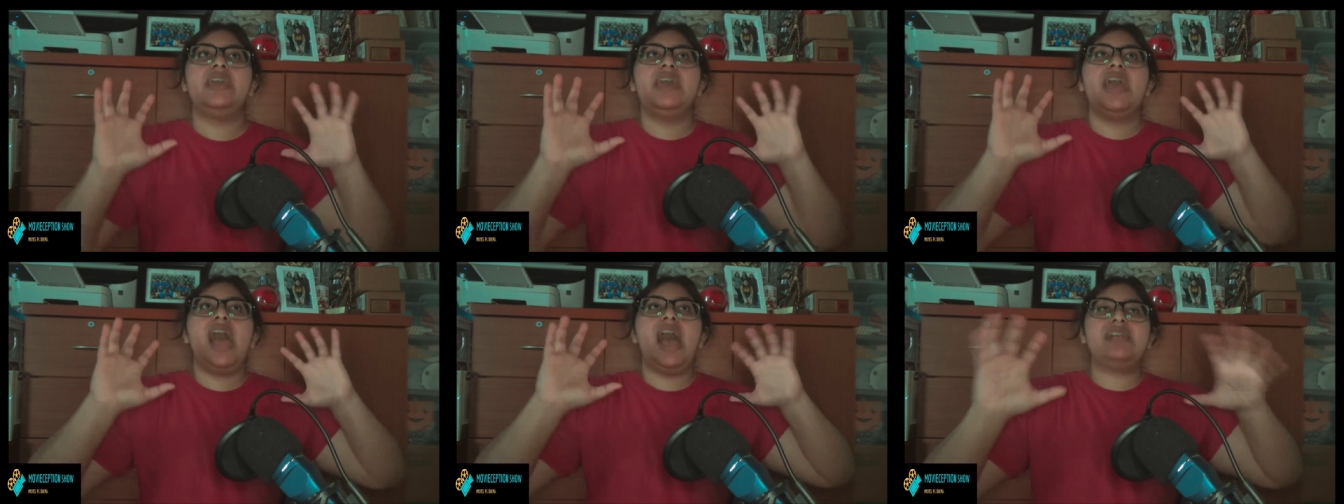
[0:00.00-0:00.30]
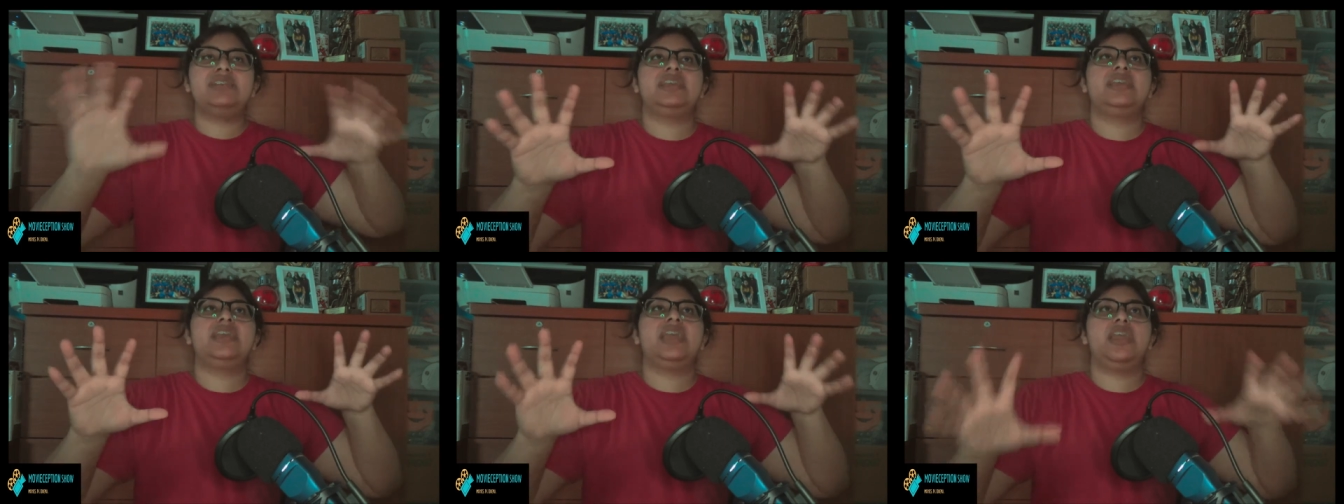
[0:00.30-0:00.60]
as
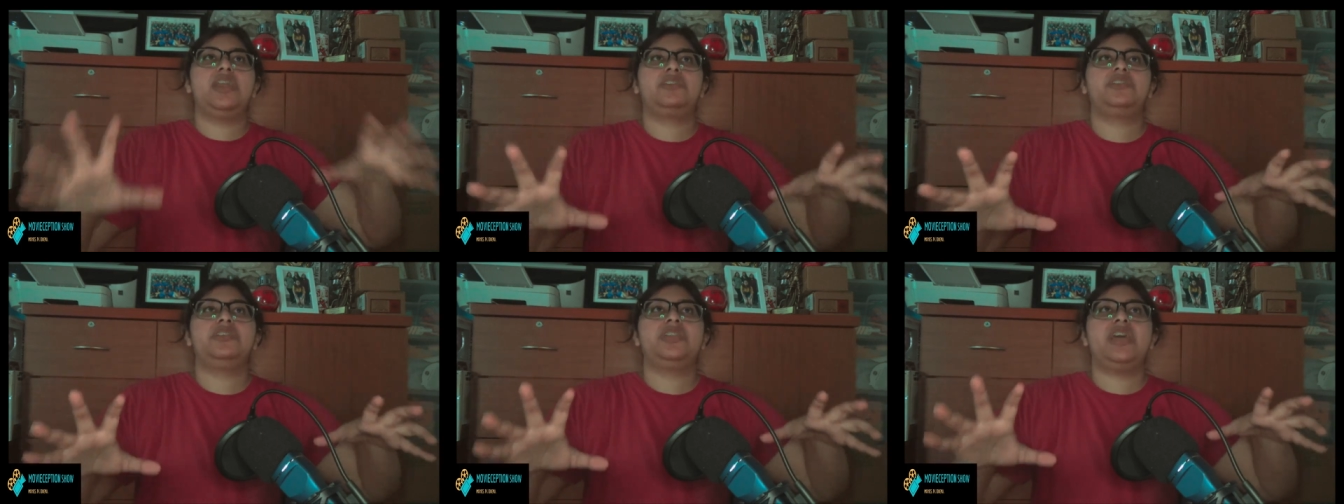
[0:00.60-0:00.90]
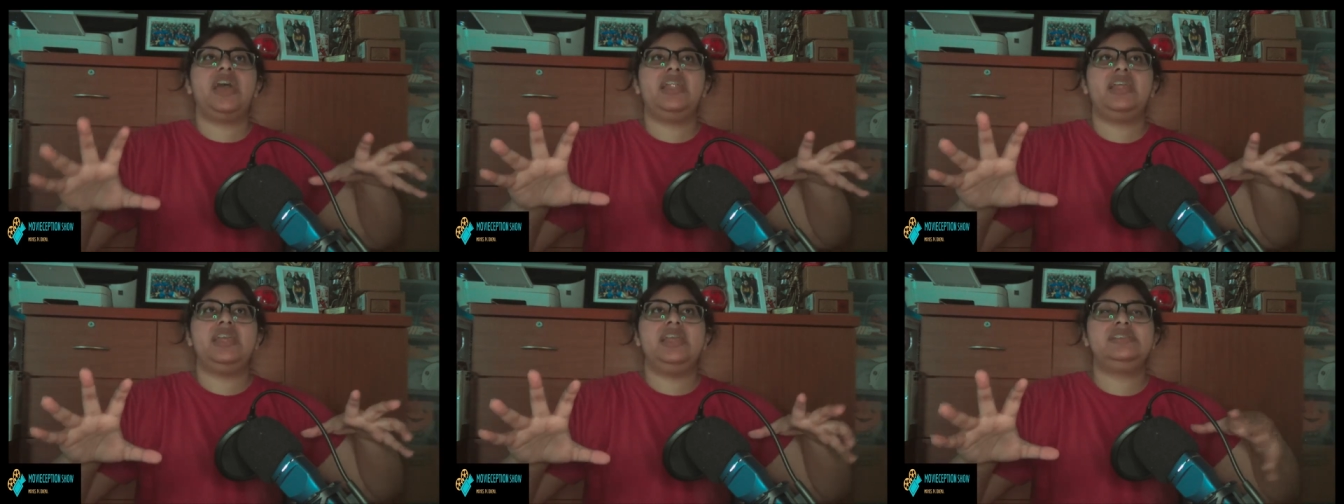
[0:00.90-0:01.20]
a character
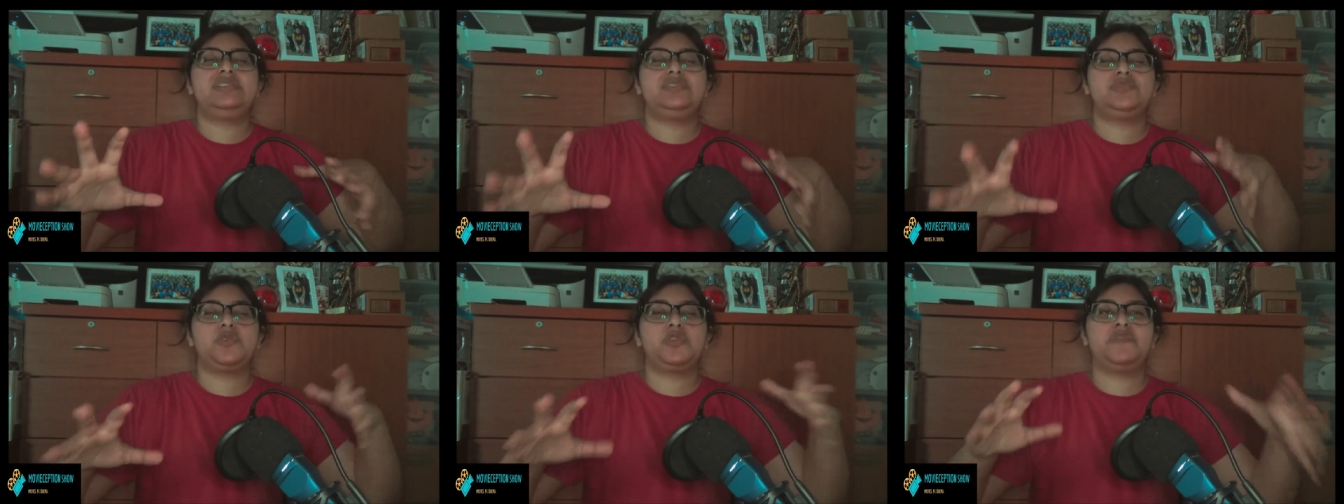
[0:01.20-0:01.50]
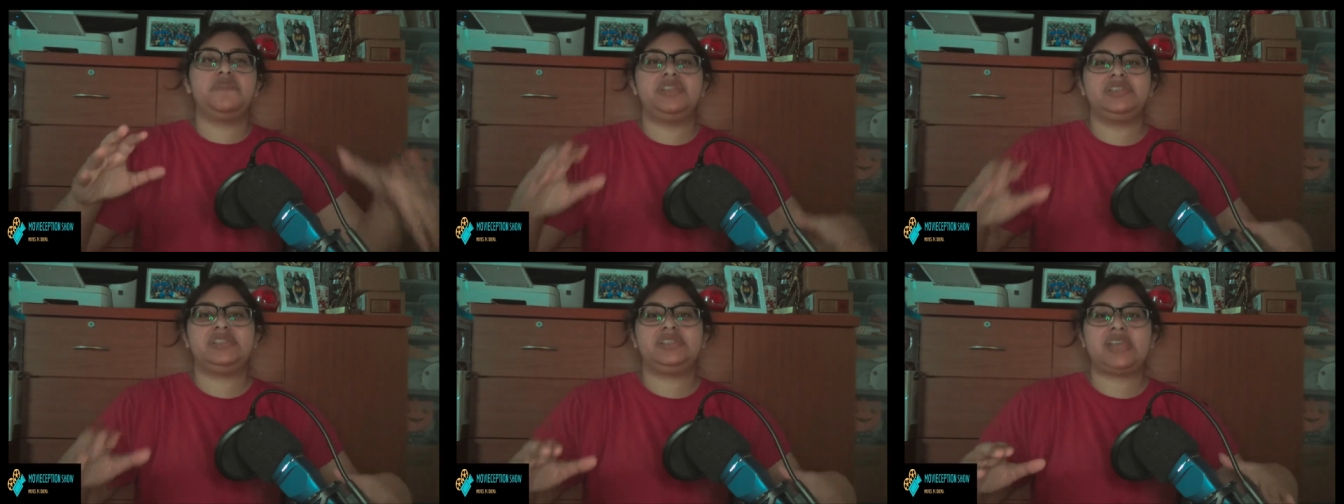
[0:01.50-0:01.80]
that is sort of
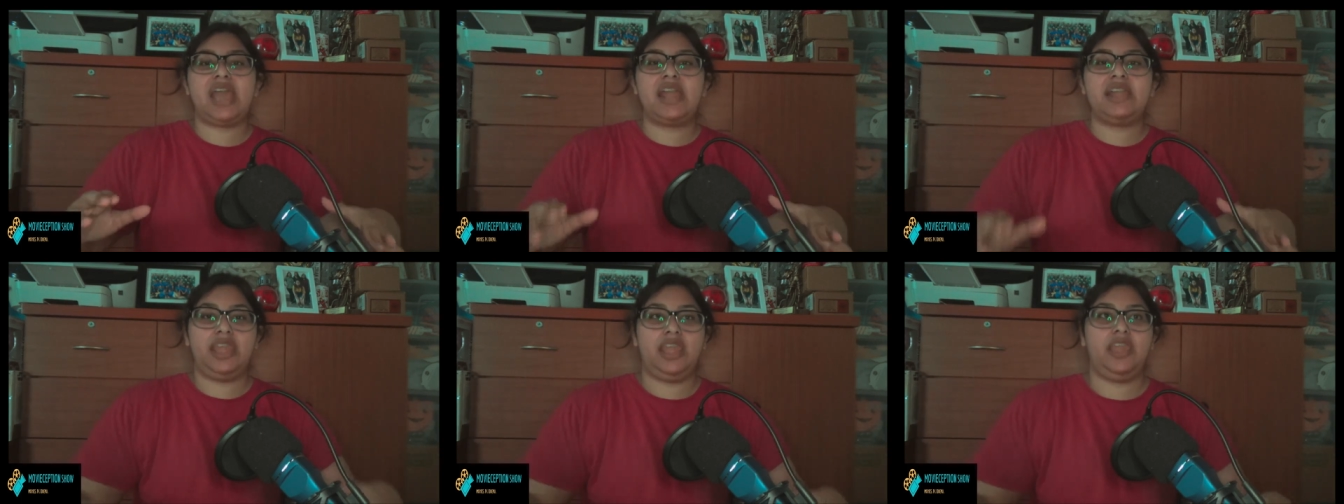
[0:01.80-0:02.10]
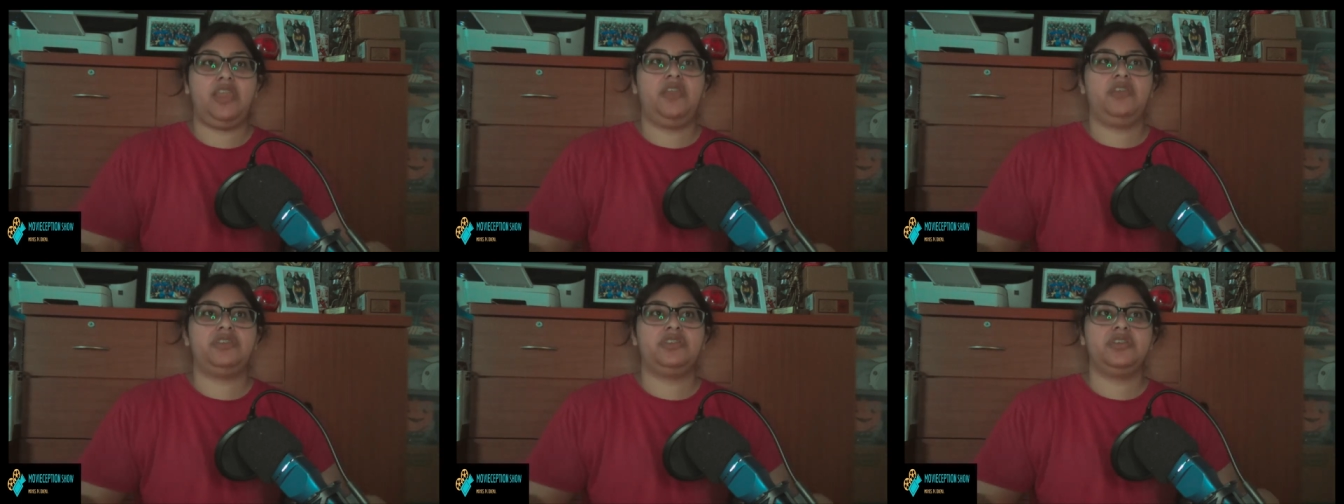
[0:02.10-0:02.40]
the side
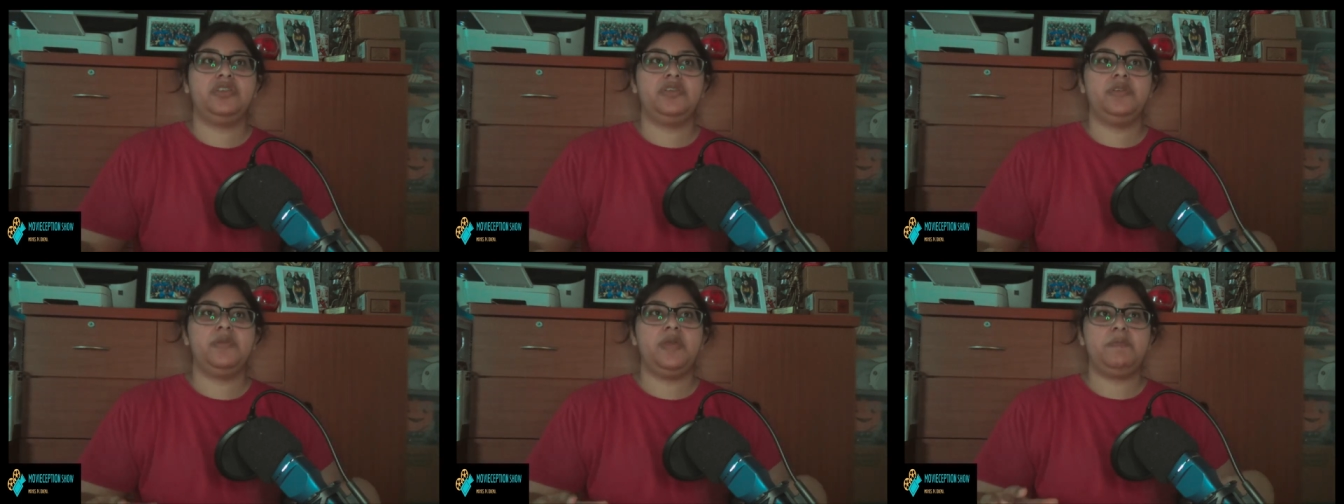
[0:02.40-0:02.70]
character,